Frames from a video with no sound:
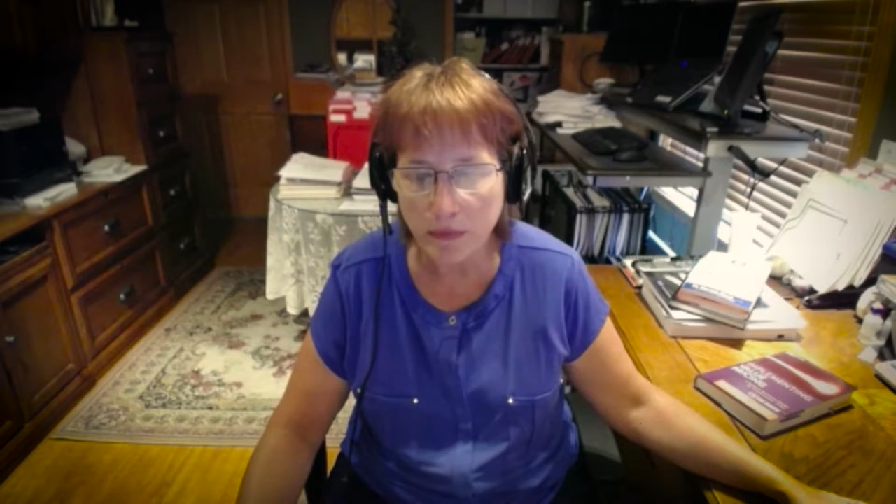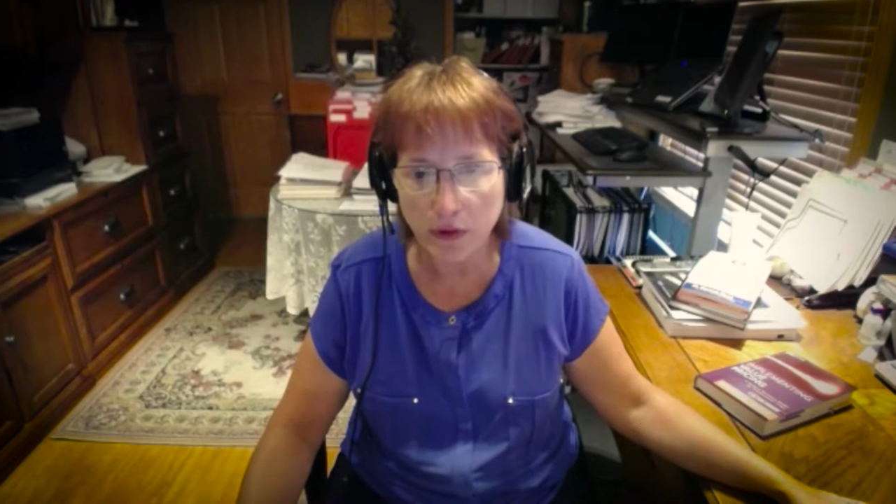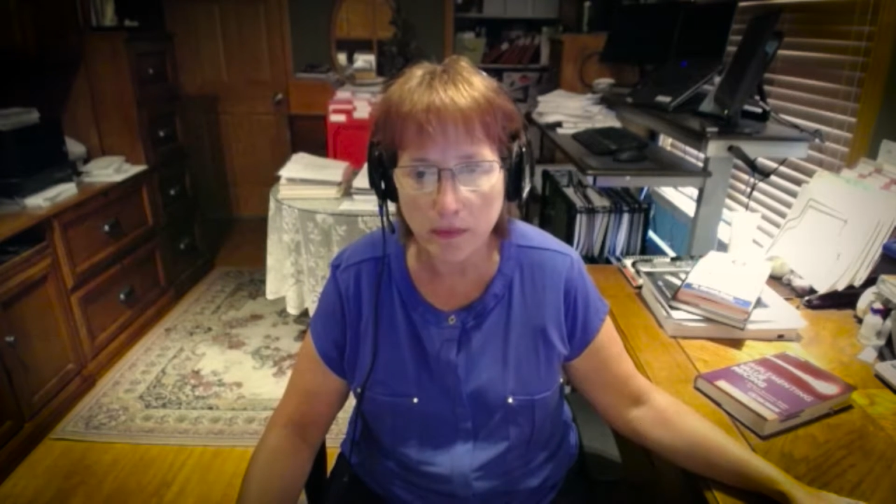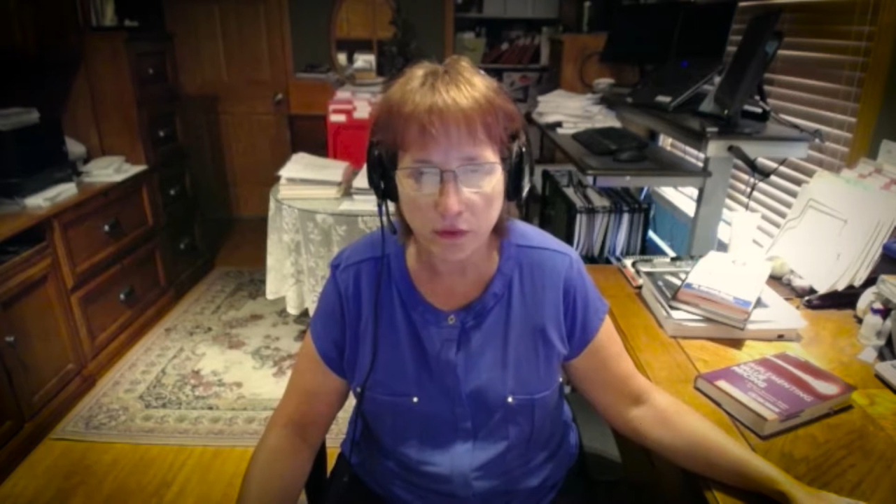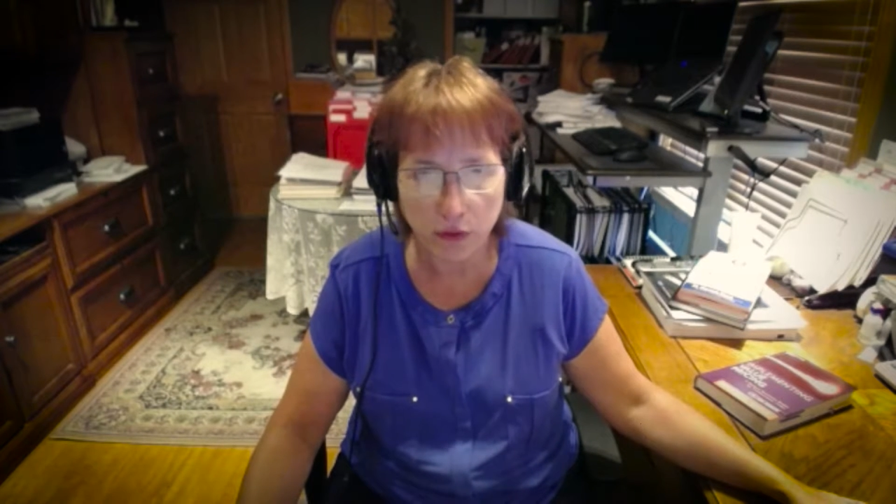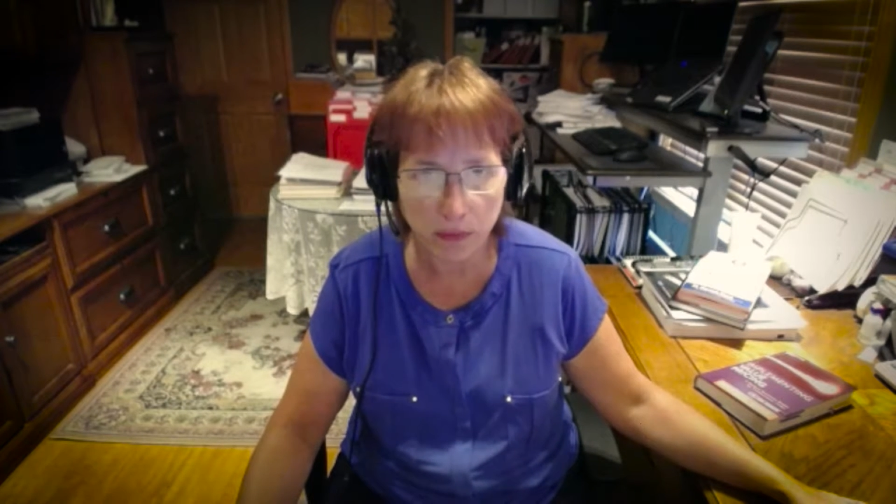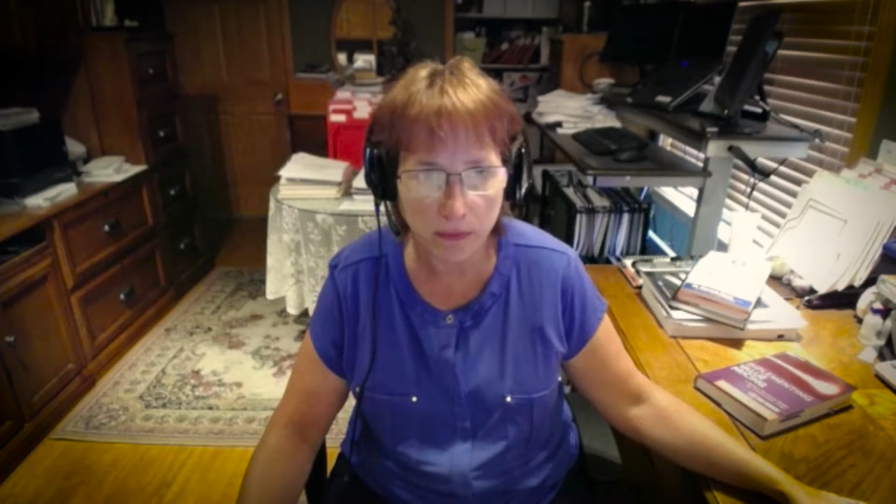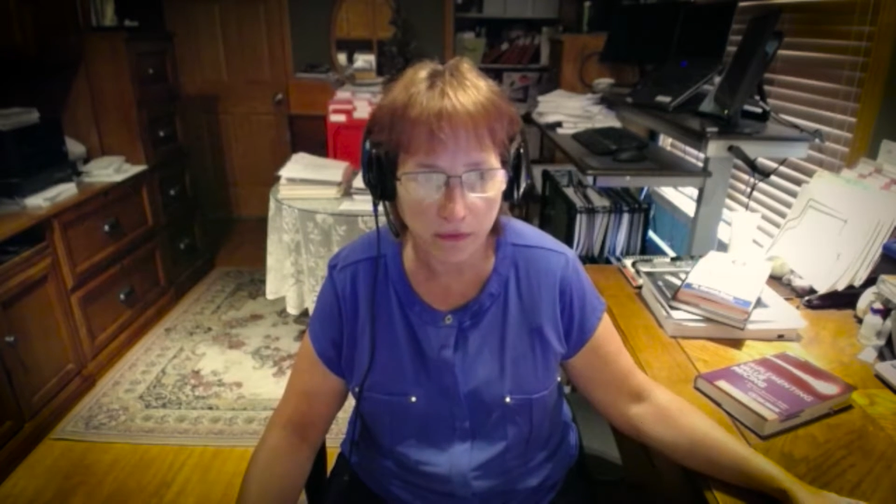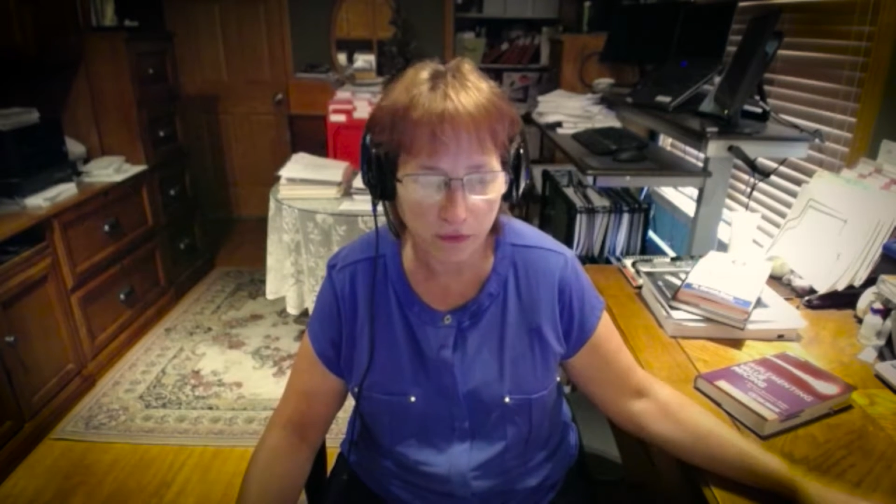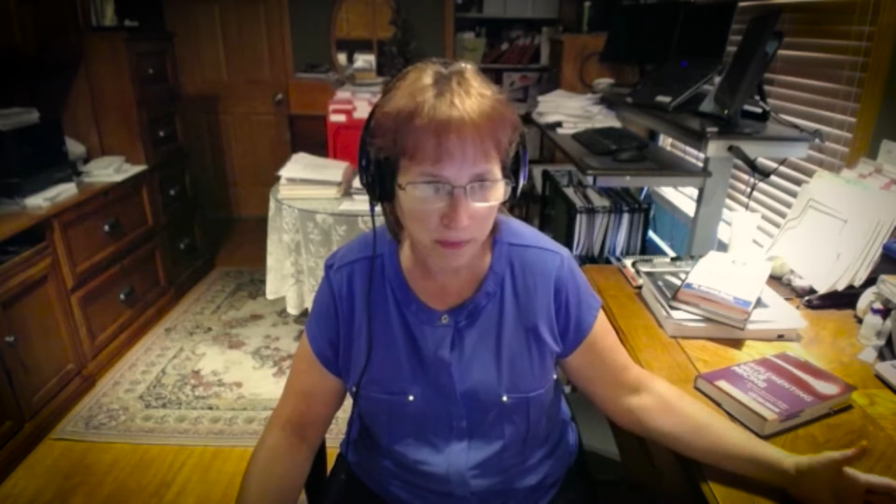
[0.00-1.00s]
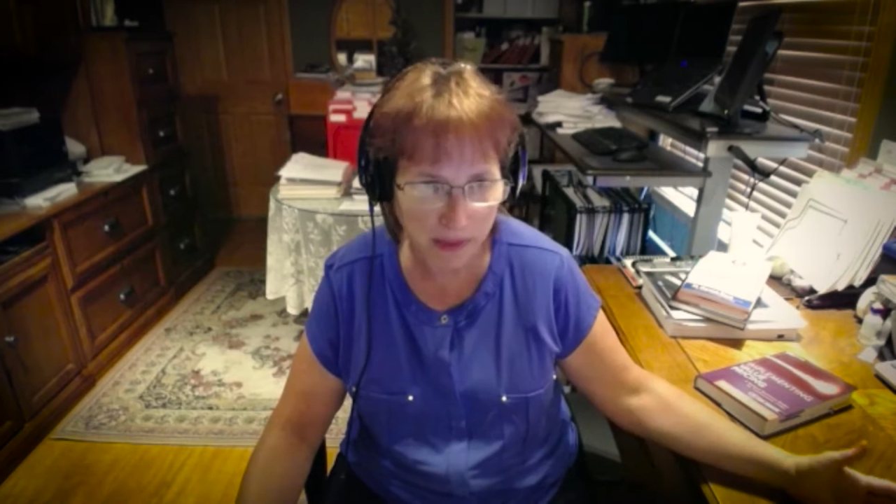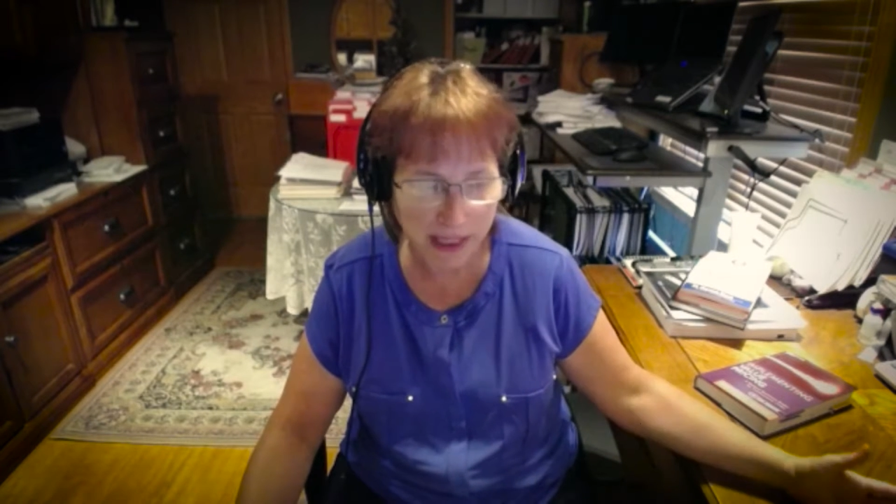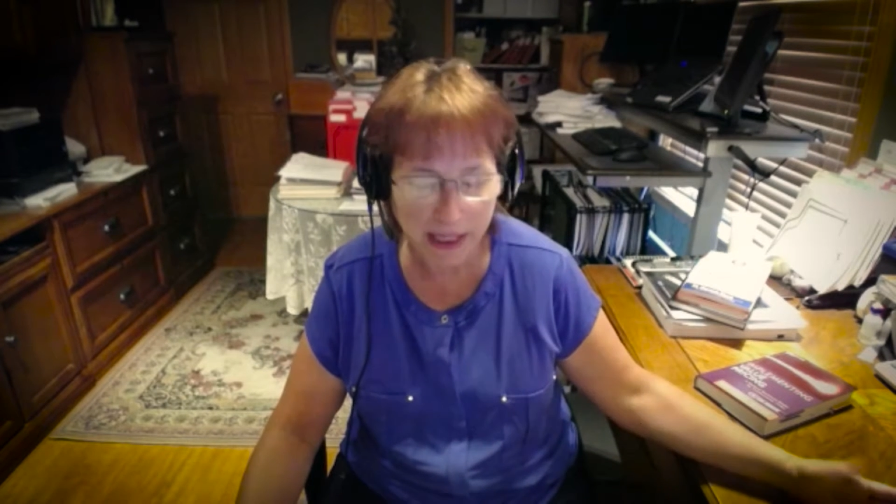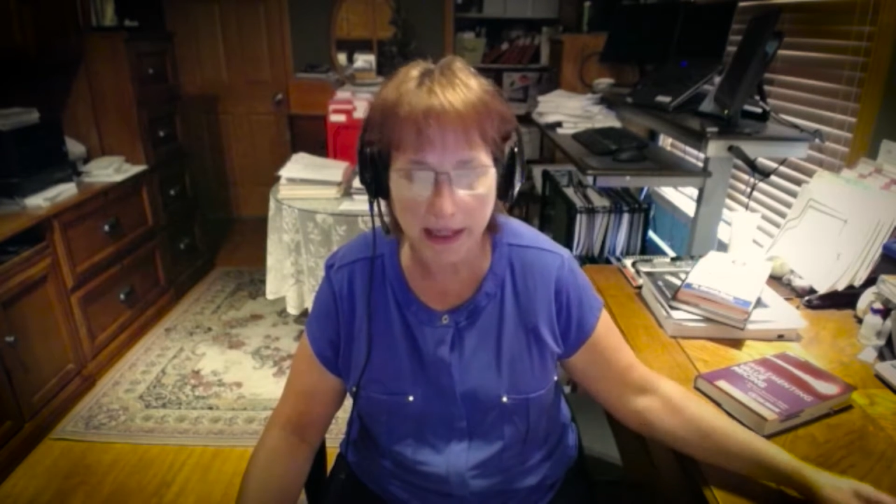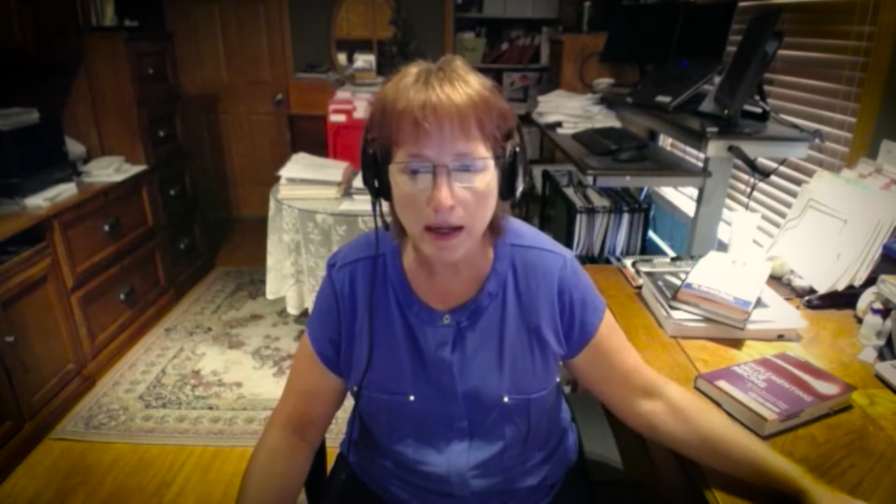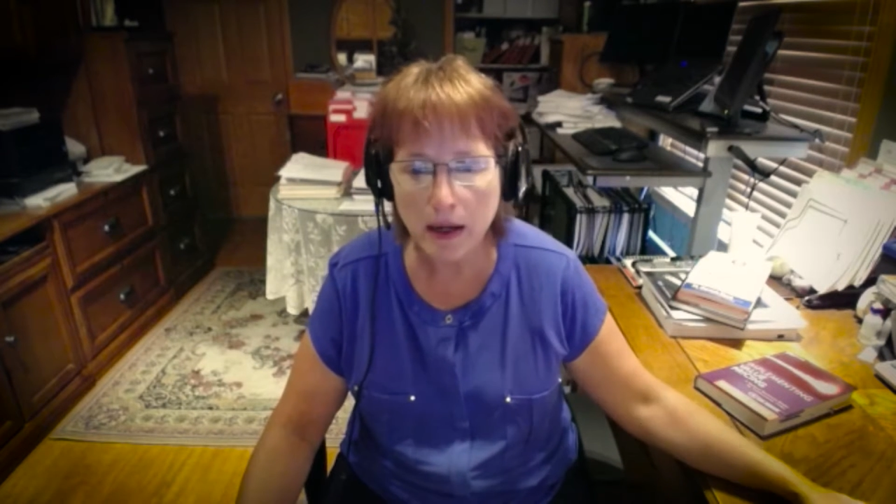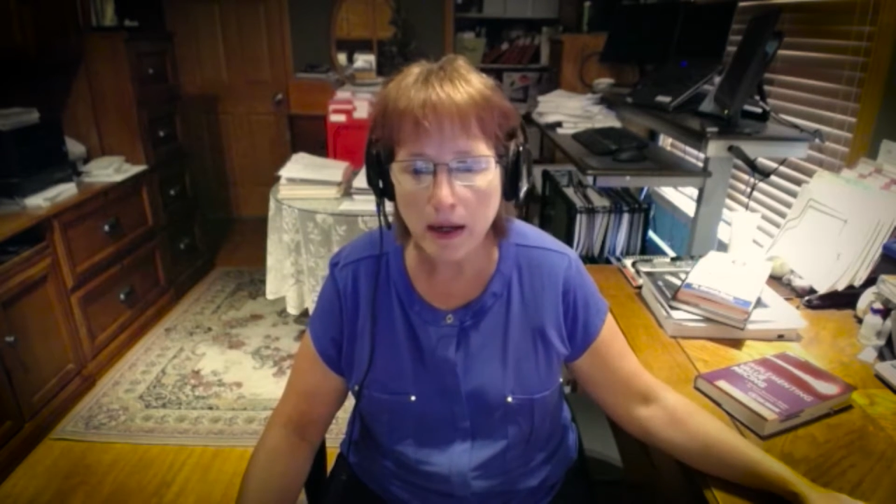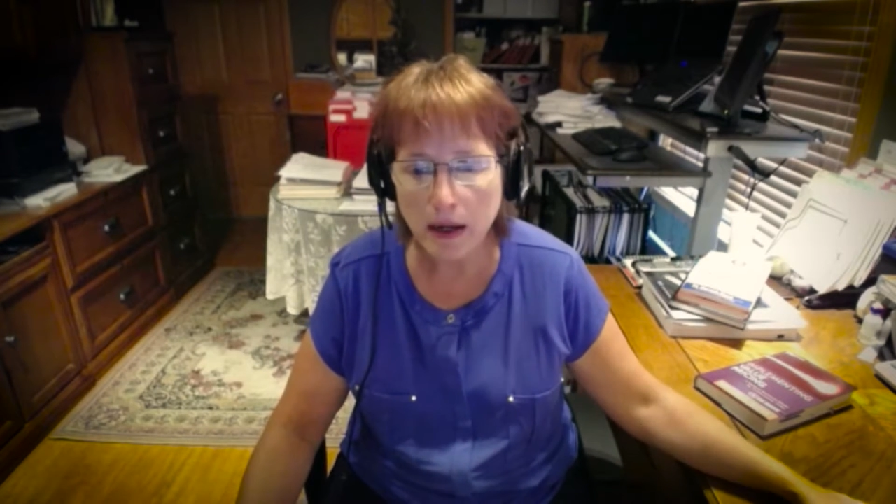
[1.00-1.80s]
from me,